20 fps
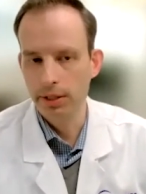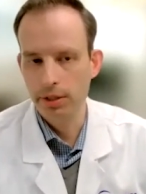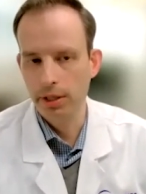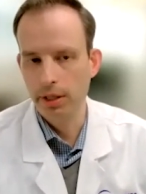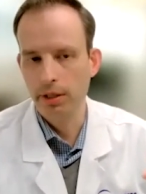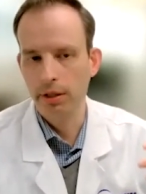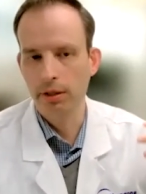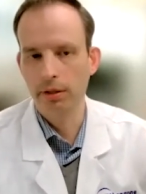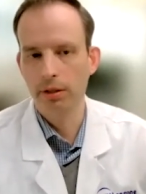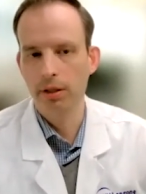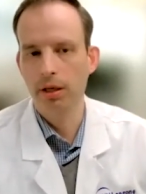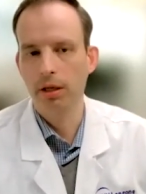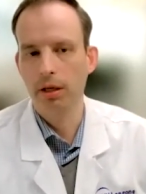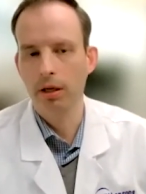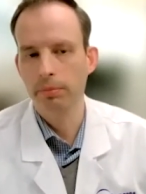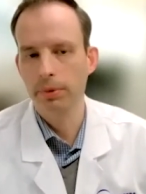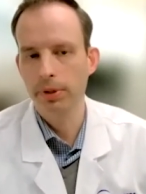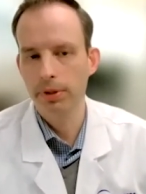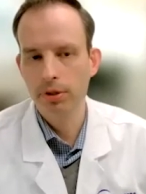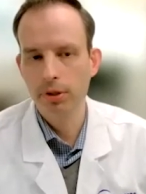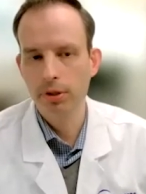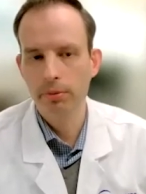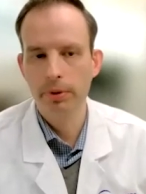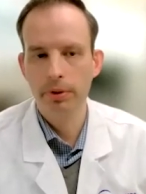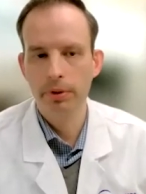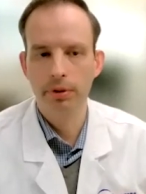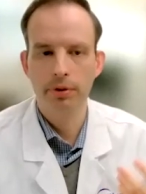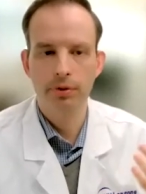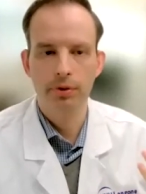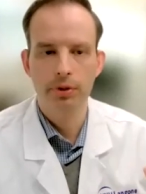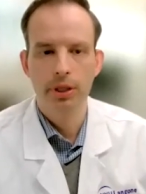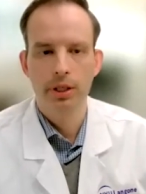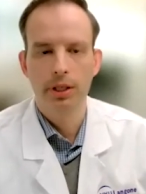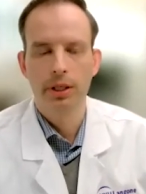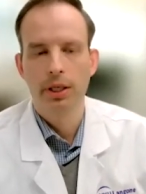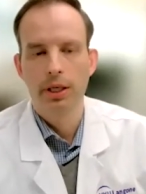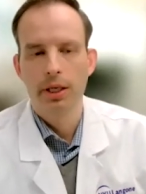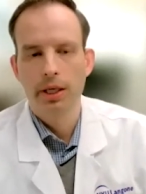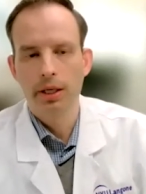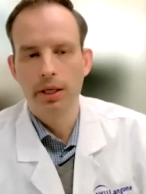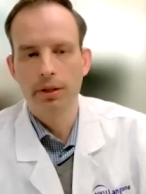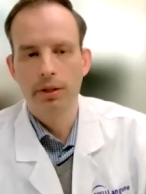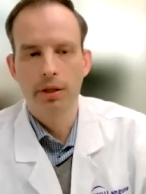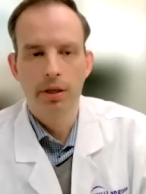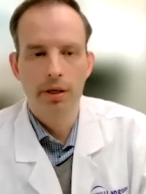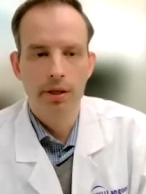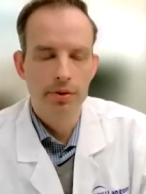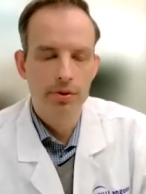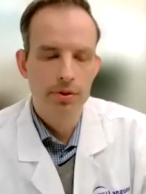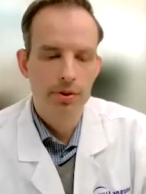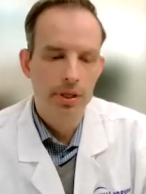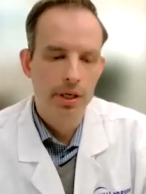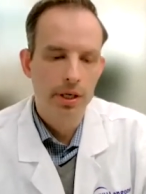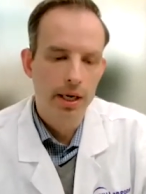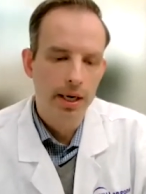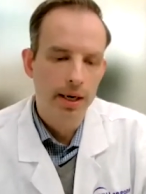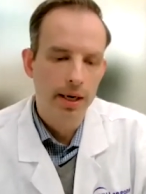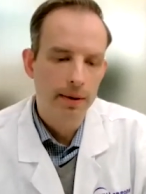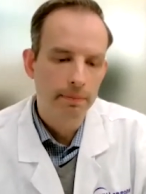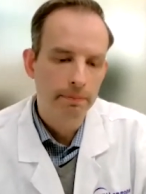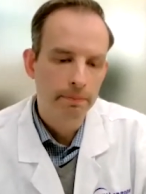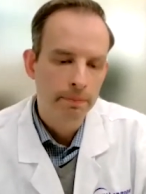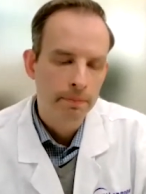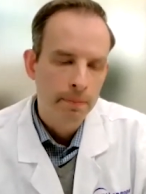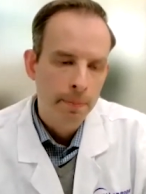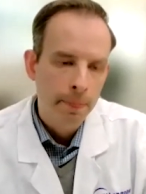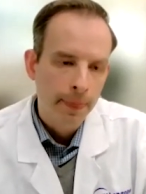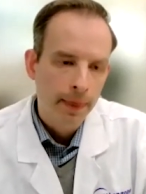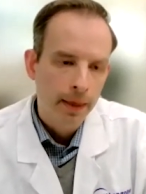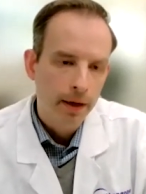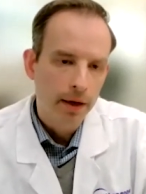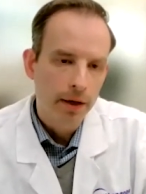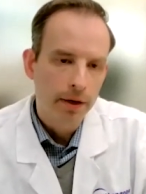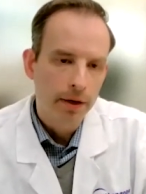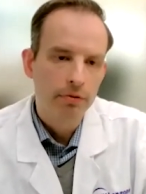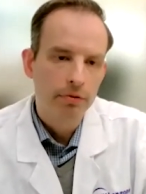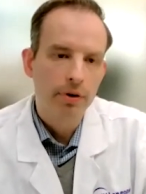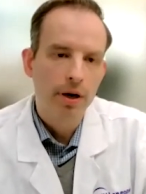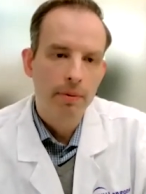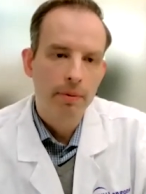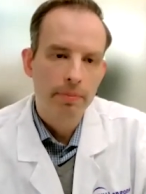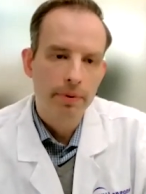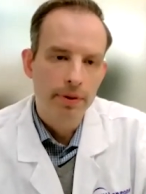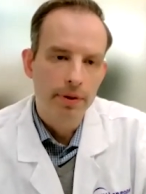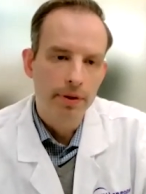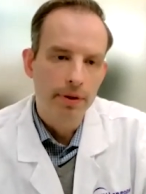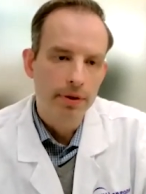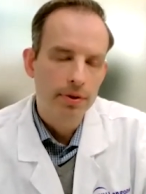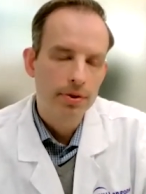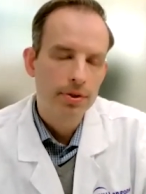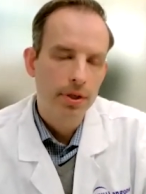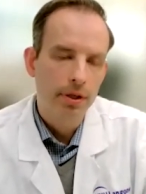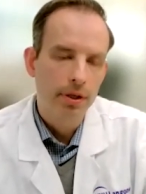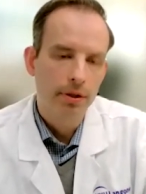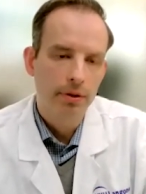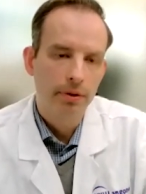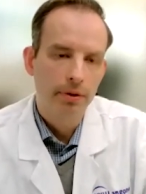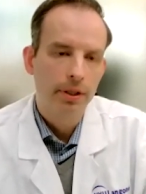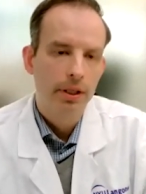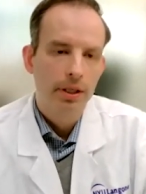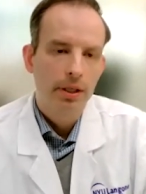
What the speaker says: They can clog up the tubules and cause a nephropathy. So